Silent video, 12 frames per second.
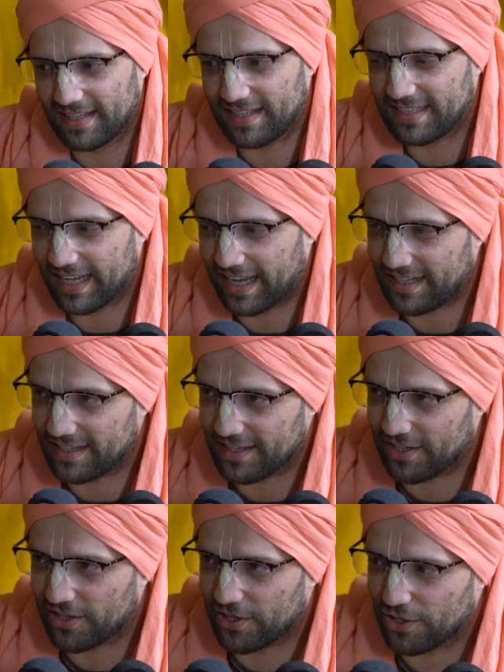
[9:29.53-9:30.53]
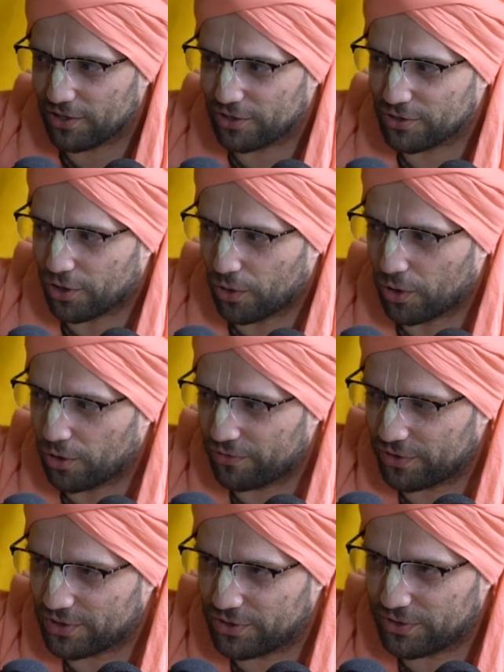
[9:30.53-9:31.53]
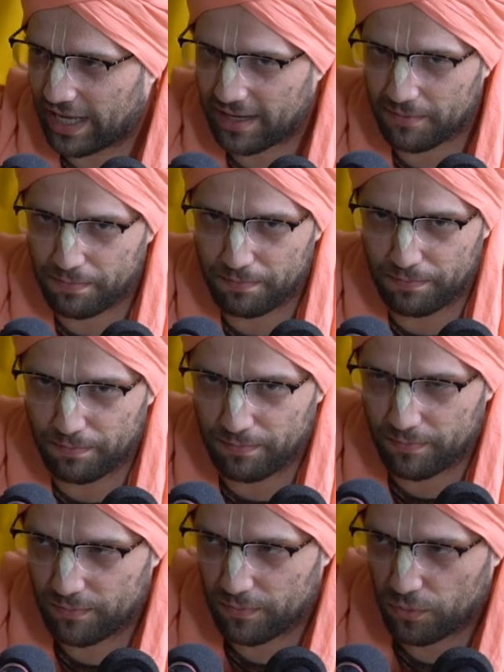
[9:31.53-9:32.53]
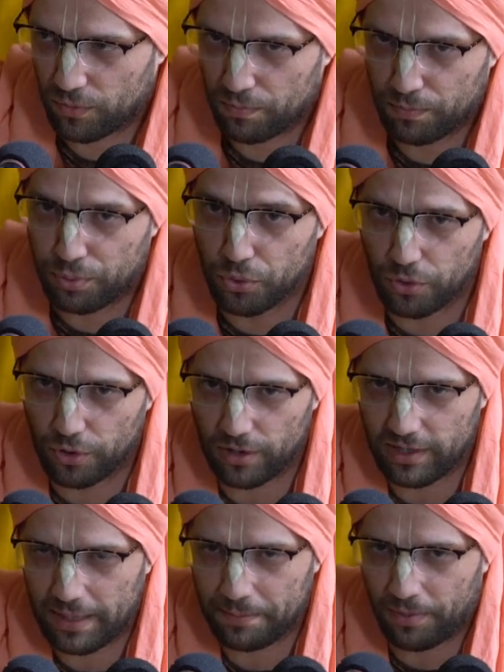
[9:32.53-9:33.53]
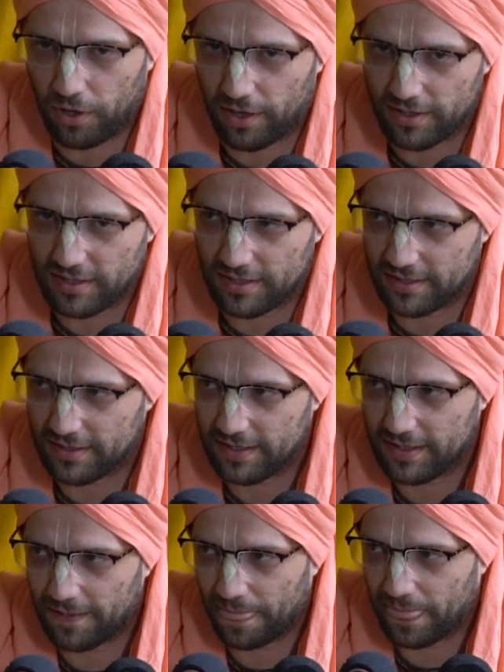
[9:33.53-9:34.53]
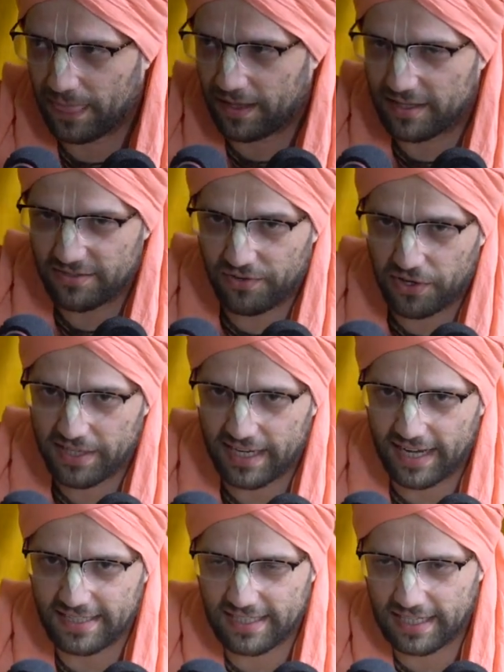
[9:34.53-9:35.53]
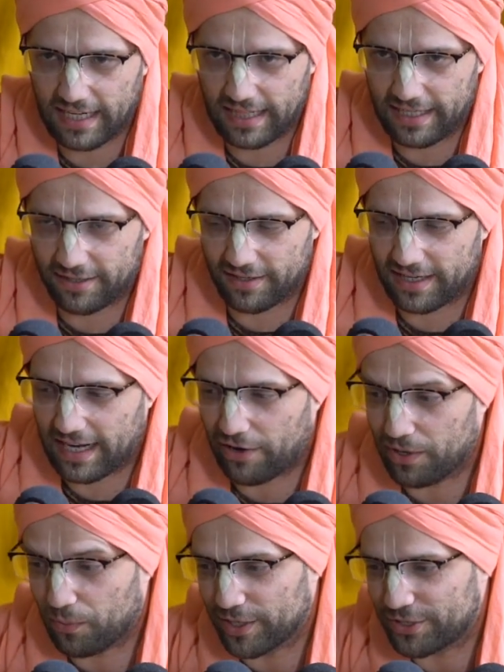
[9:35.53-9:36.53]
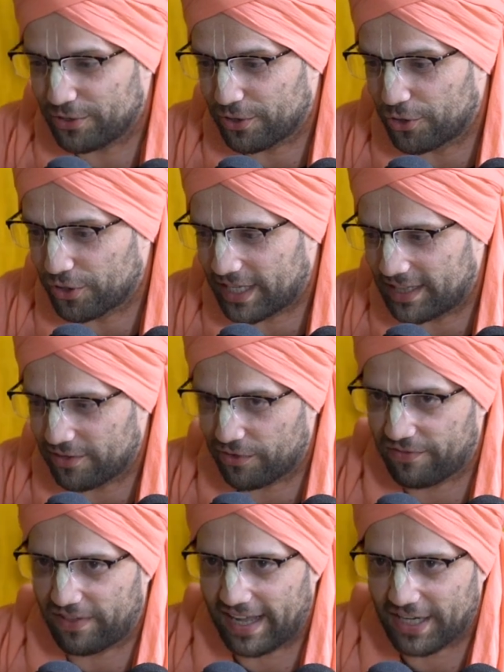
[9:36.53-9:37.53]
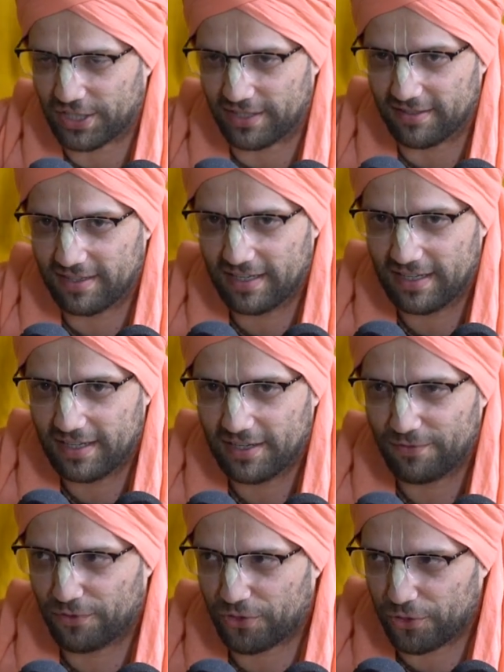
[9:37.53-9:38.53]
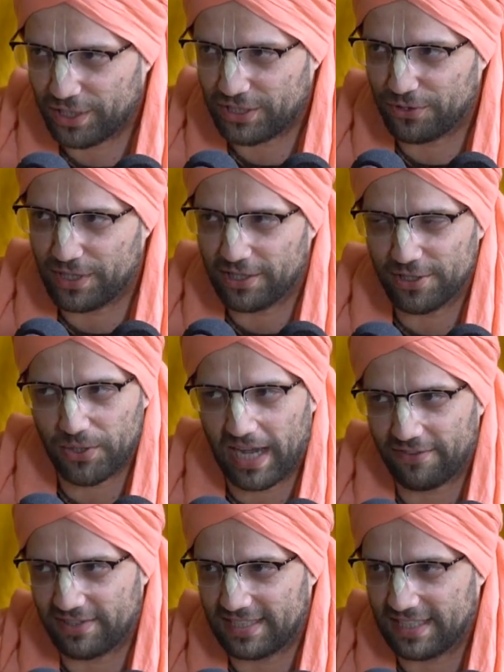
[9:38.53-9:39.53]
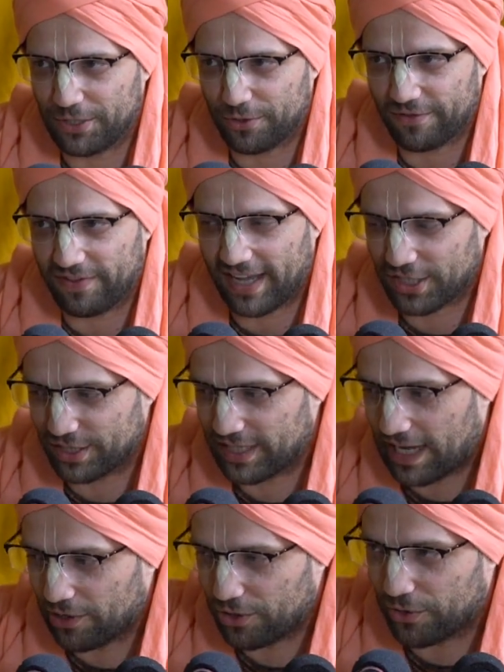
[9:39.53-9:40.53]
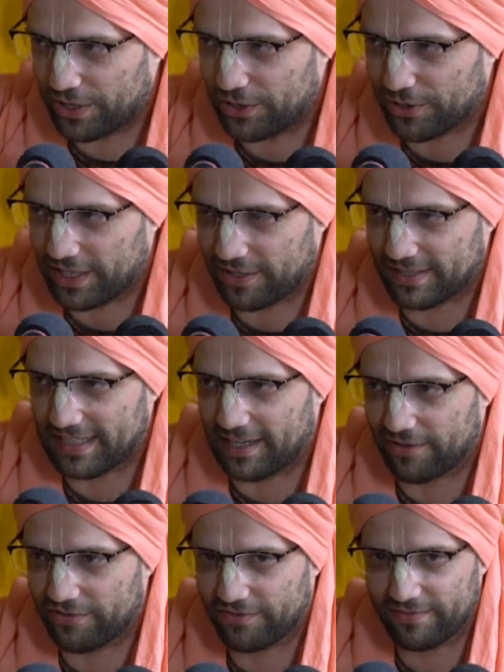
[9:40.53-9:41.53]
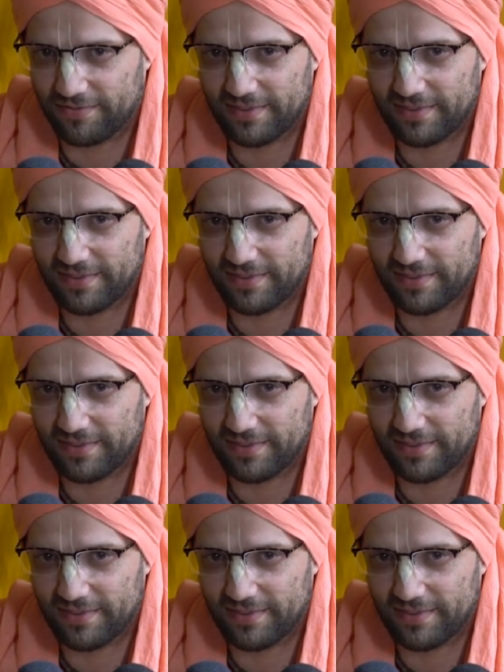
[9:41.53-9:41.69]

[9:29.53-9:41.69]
He said, go over to that pool, that pond. It's very nice and clear. And now I want you to look in the reflection. For 32 years, you haven't seen your reflection. Now go and look at yourself.